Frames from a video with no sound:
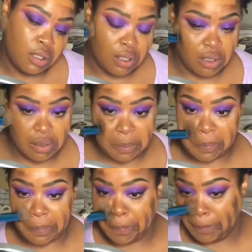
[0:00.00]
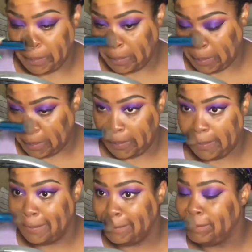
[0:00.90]
And I'm using a combination of
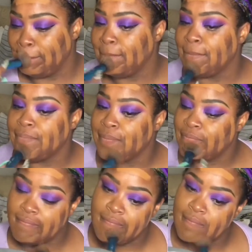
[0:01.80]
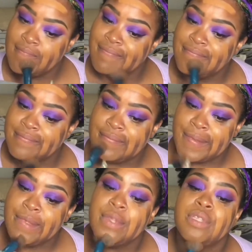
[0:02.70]
pressing and
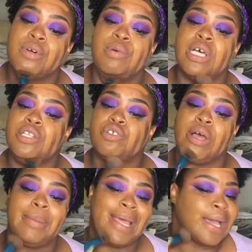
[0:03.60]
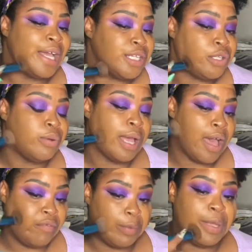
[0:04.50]
rubbing motions again,
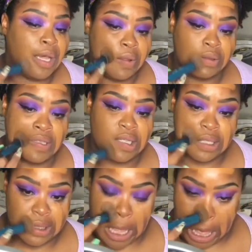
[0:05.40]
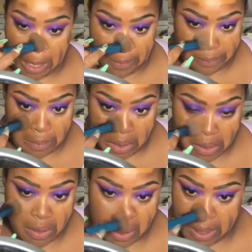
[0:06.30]
just to make sure that everything is
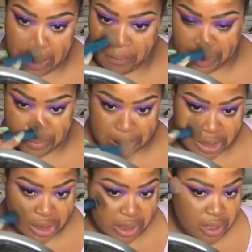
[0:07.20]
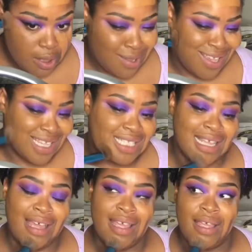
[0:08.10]
really applied and really blended out very
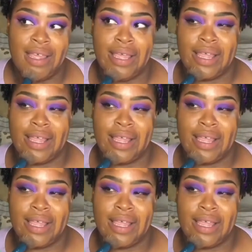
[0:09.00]
well.